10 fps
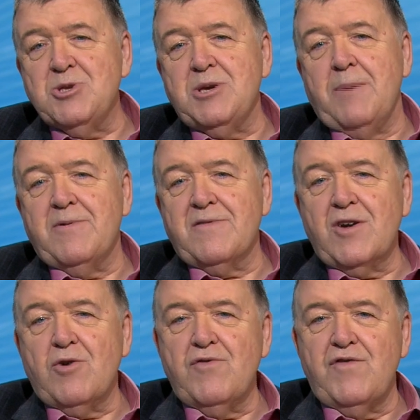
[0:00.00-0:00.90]
shepherds
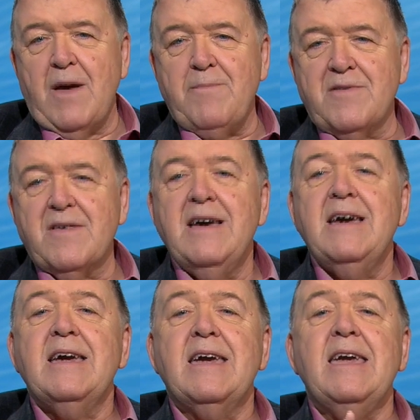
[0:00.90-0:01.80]
and good shepherds.
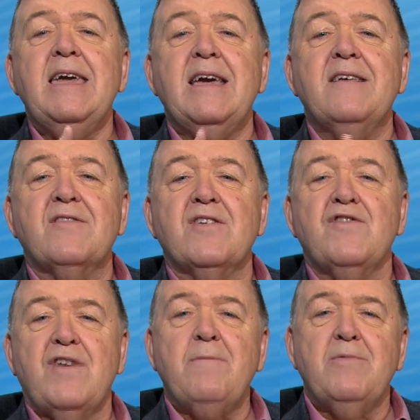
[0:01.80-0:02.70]
He is the
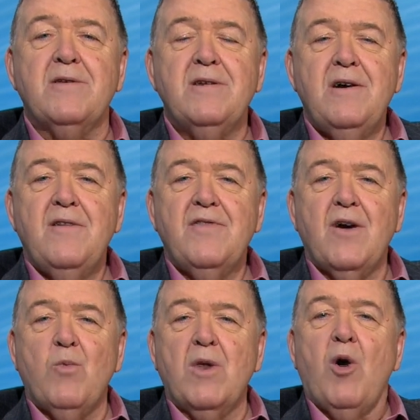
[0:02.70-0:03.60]
shepherd
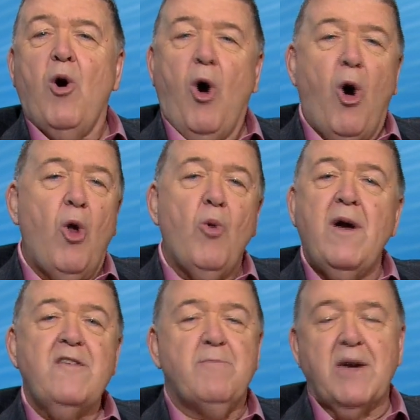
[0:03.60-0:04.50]
that will
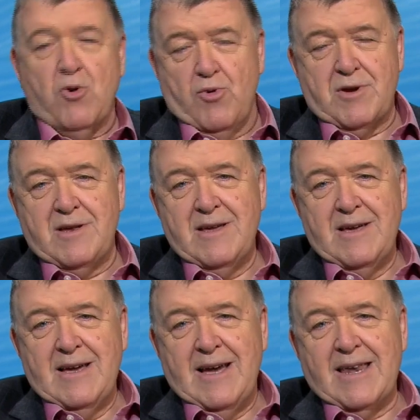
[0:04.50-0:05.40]
always be good,
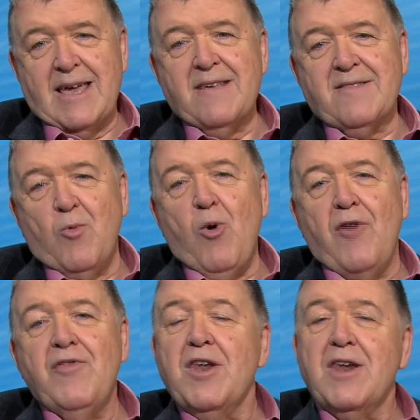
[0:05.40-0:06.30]
and He is the
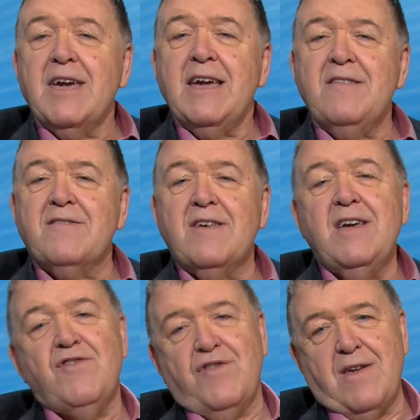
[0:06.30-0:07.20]
one that leads
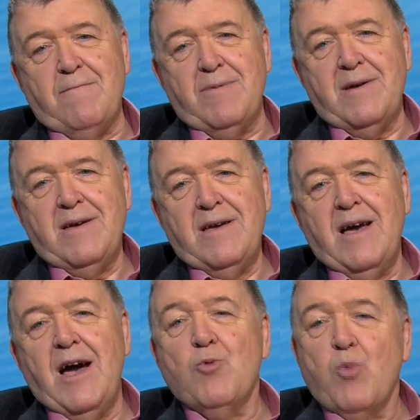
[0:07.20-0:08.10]
His sheep,
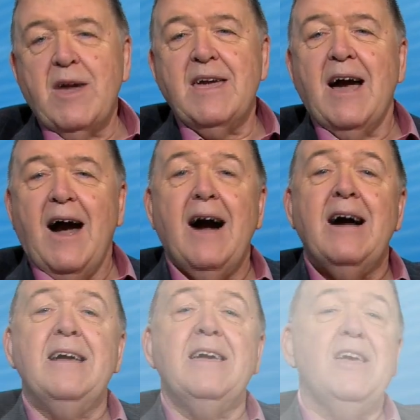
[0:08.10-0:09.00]
and we are
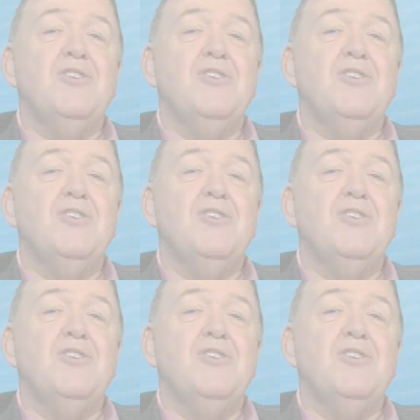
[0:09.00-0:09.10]
His